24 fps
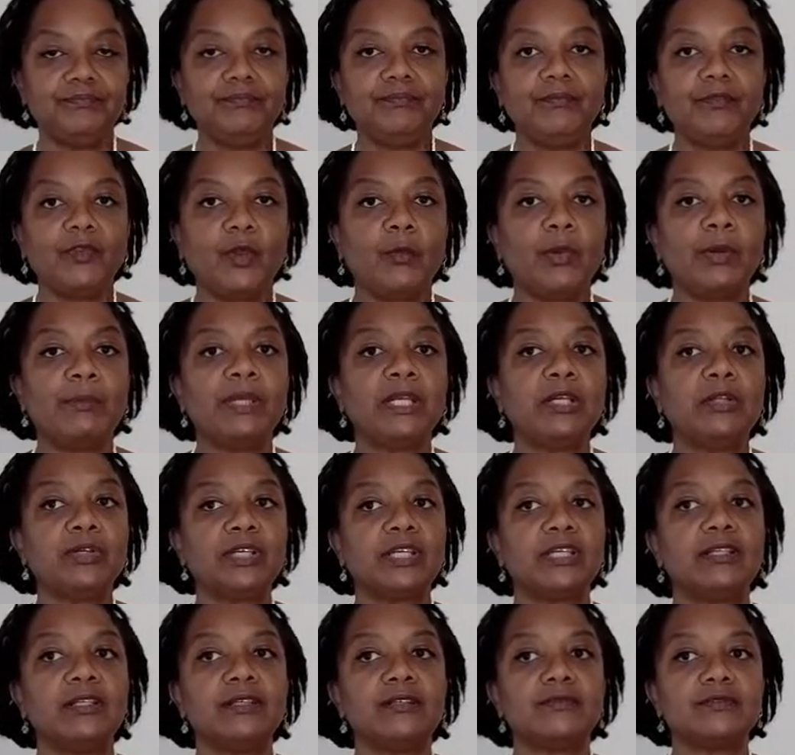when we're
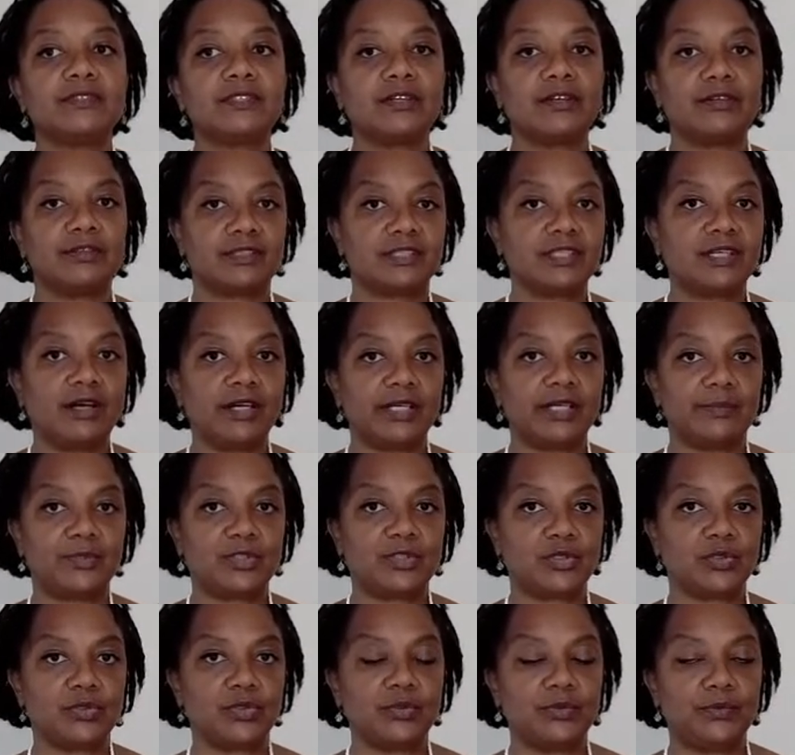looking at type
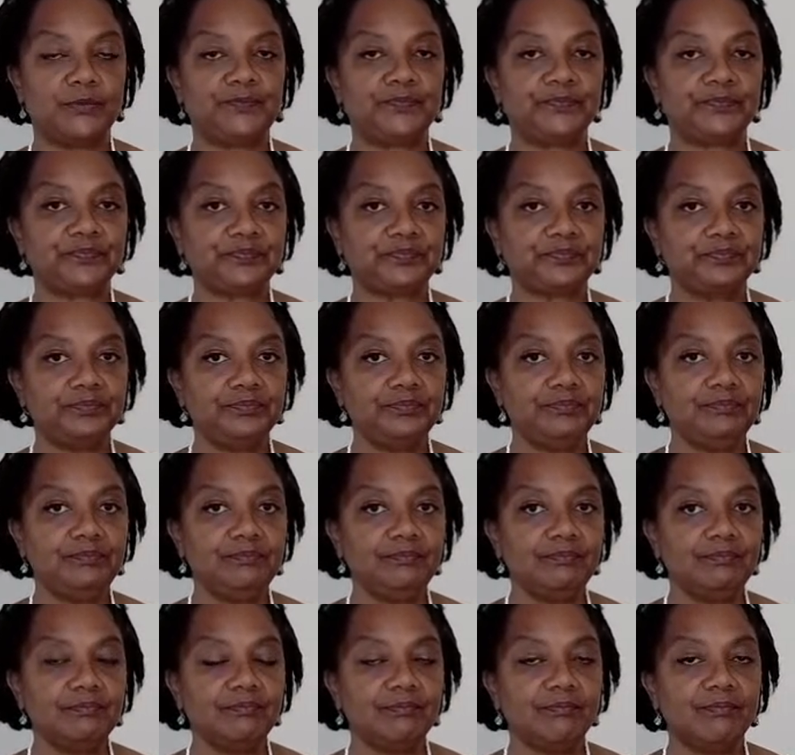2.
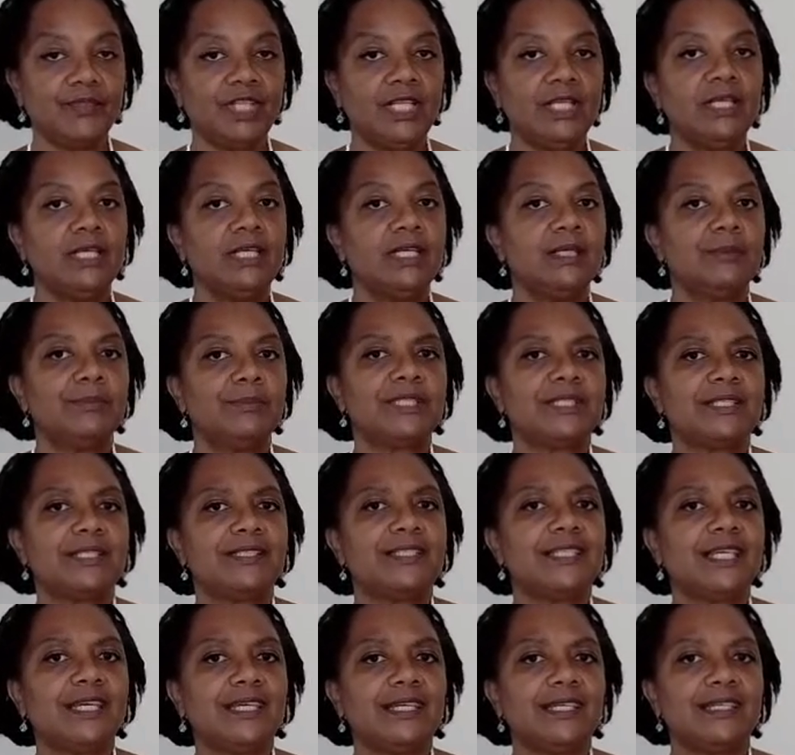But
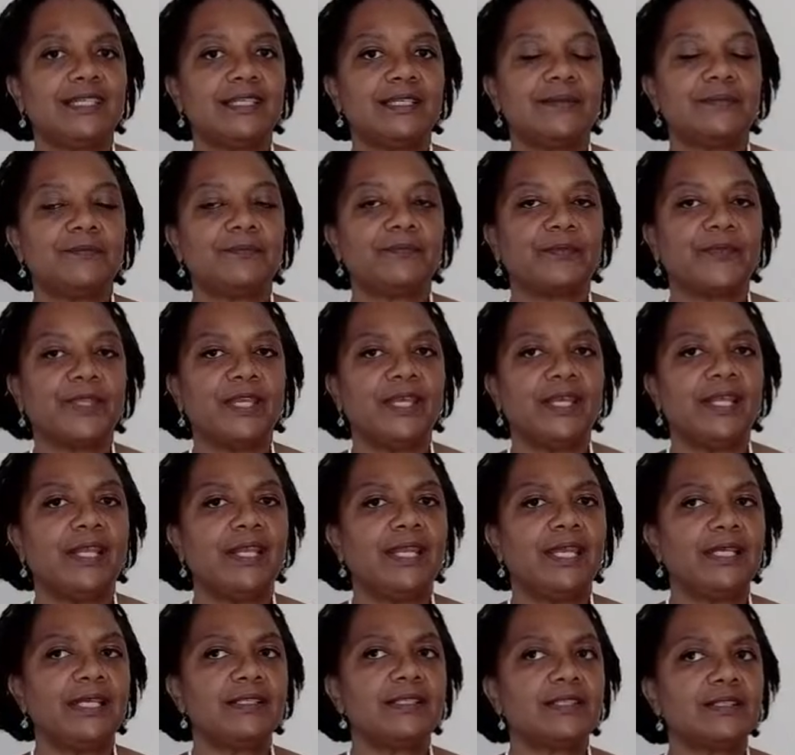today,
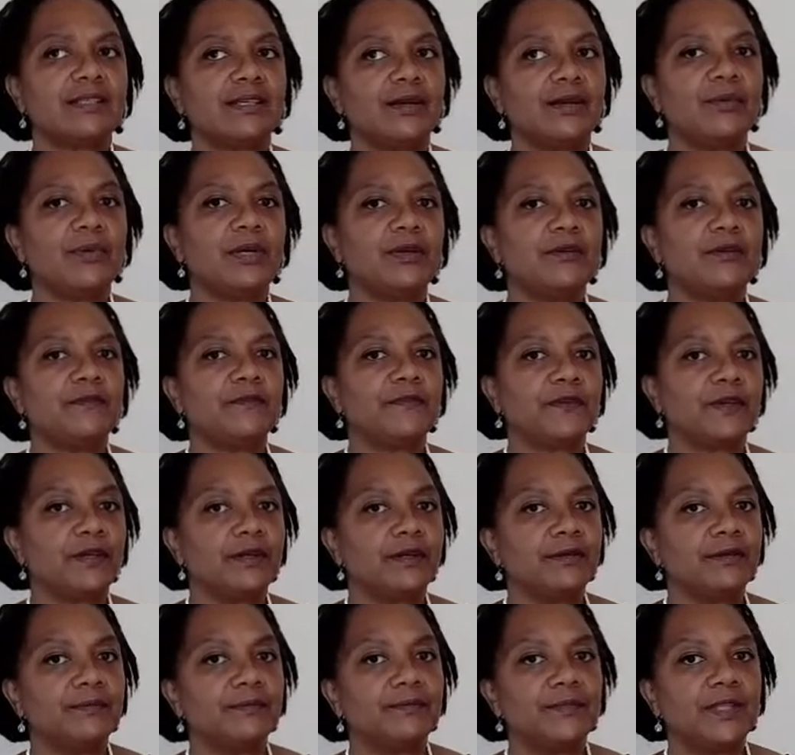let's go over
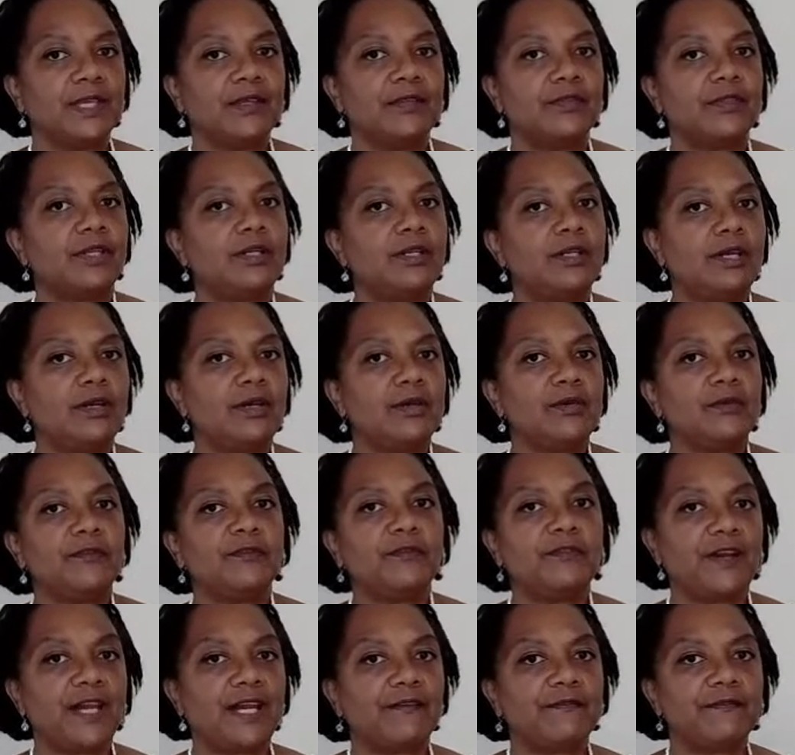the
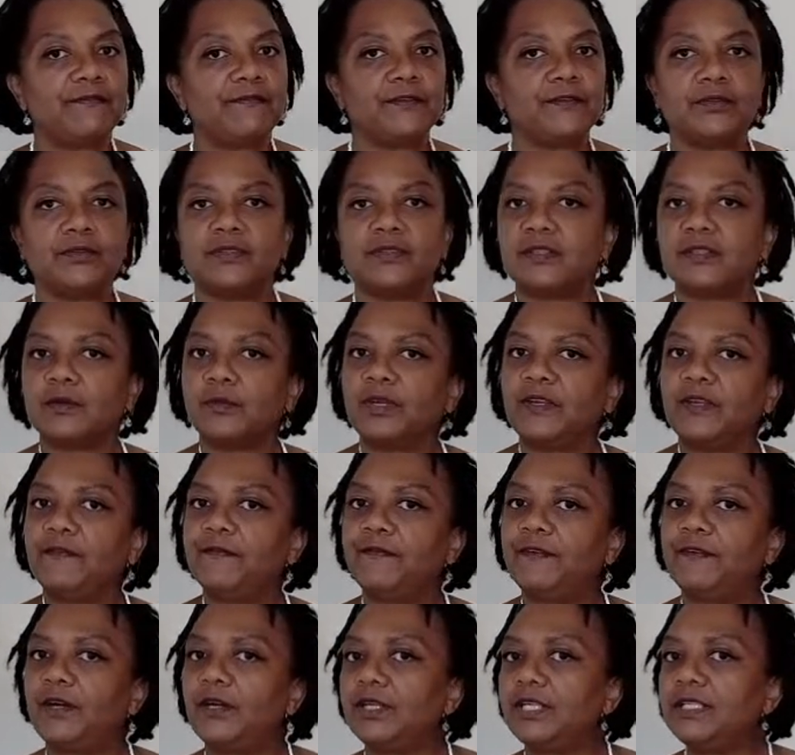low-fat foods that we
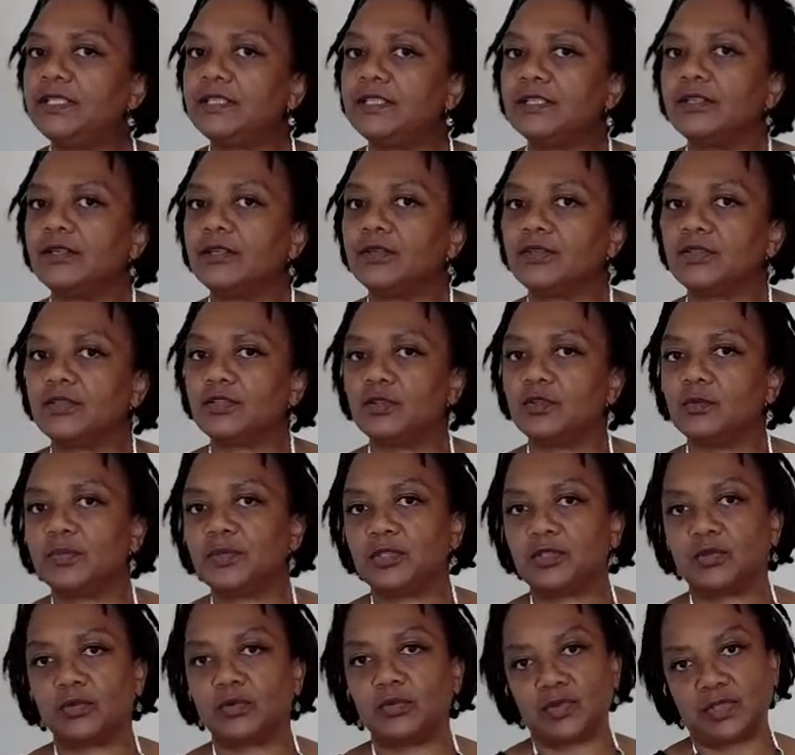find in our
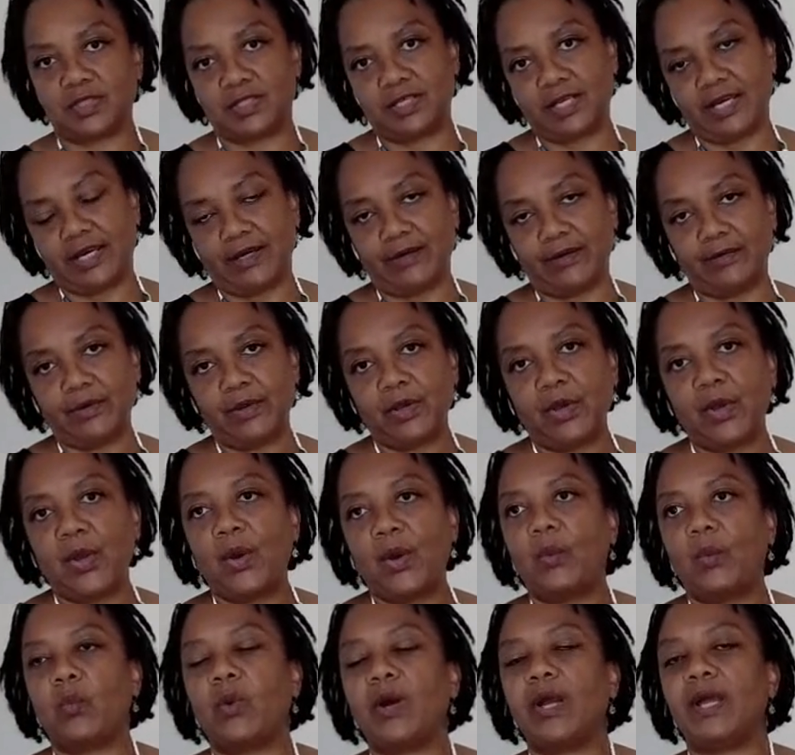superstores now,
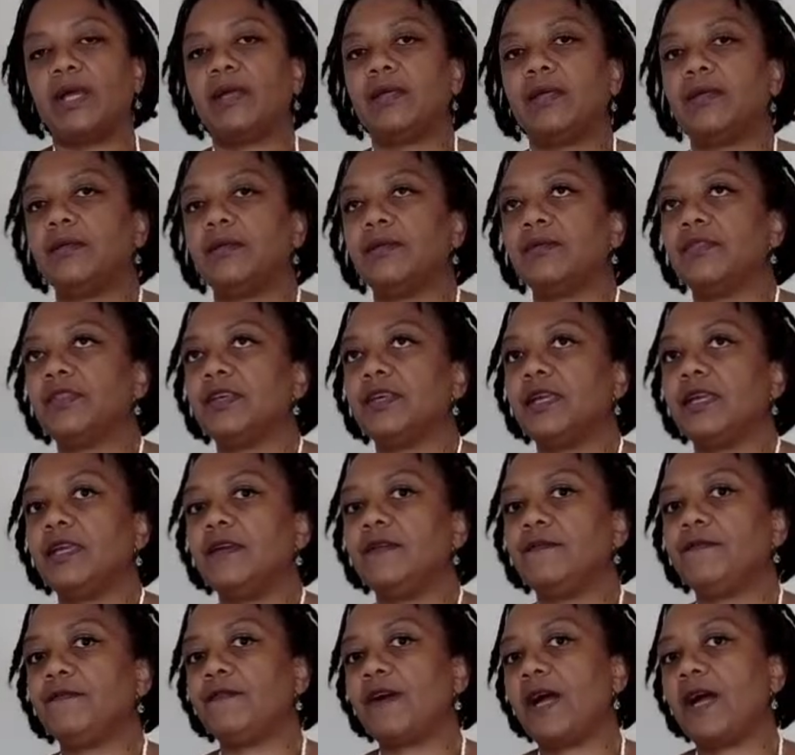where the
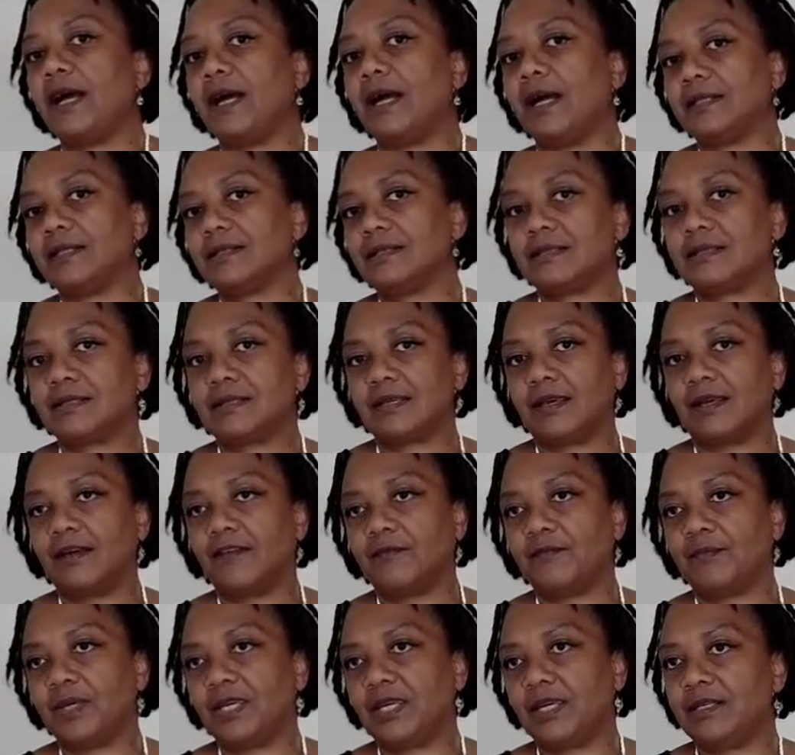fats have
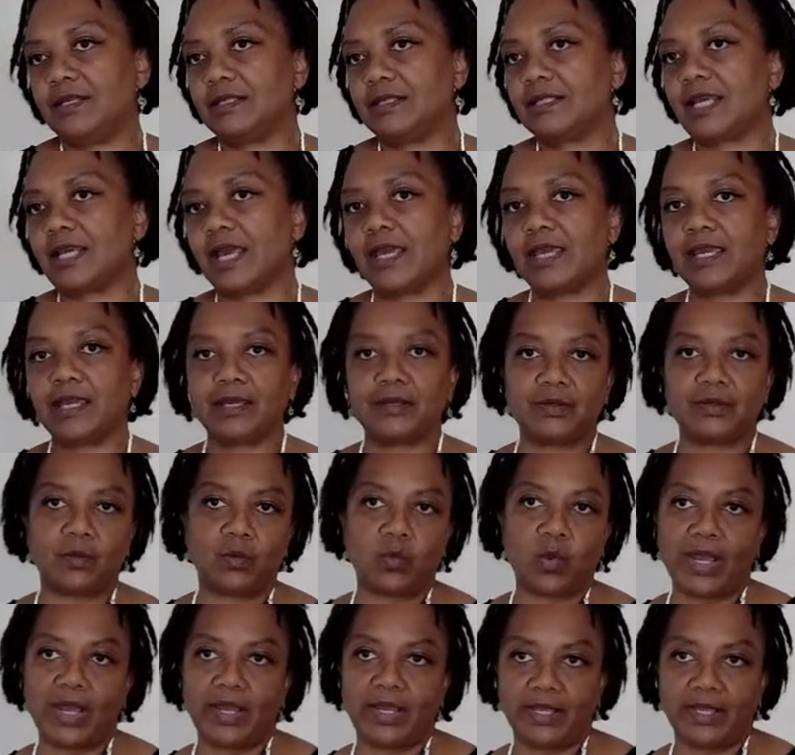been taken
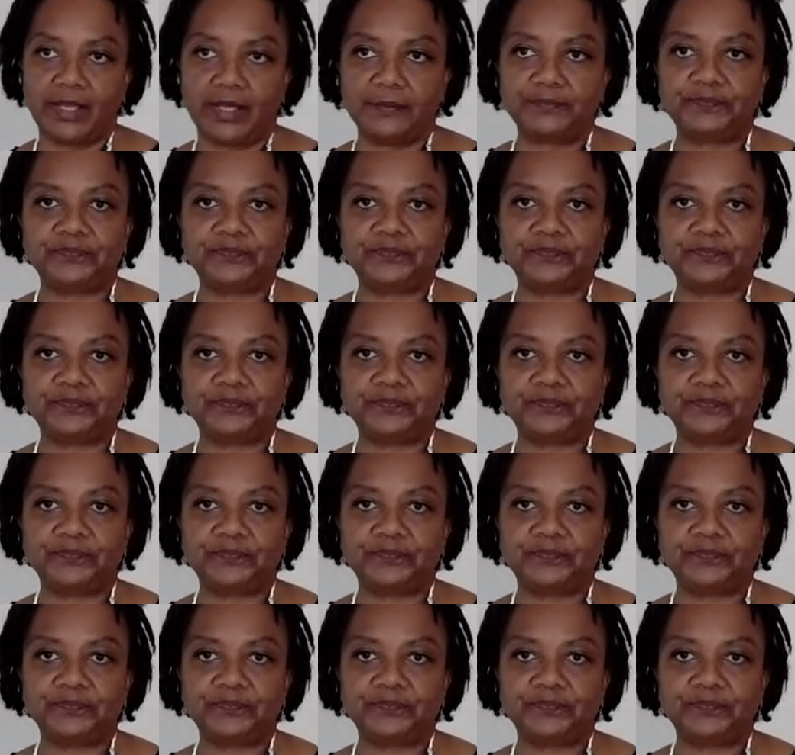away.